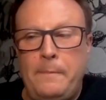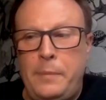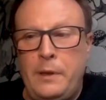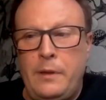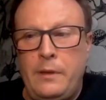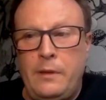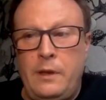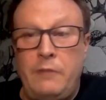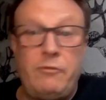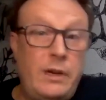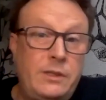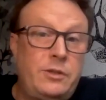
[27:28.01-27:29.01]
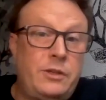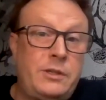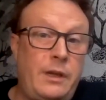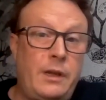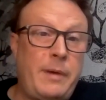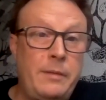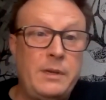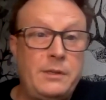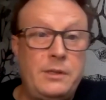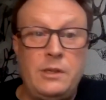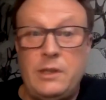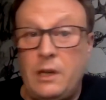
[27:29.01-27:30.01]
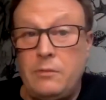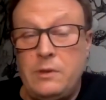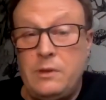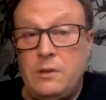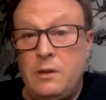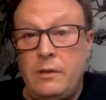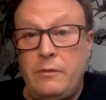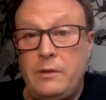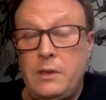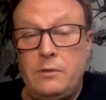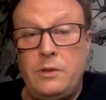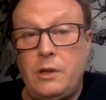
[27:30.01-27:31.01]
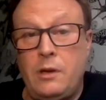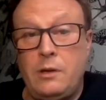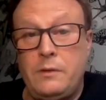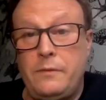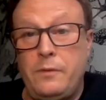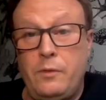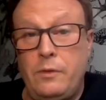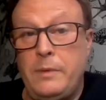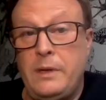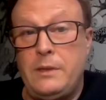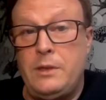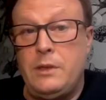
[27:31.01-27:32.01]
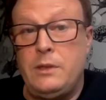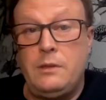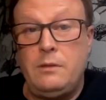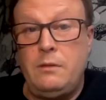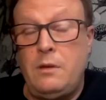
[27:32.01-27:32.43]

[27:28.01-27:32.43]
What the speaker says: But the really interesting thing about the messaging channel is that there is no charge for the messages.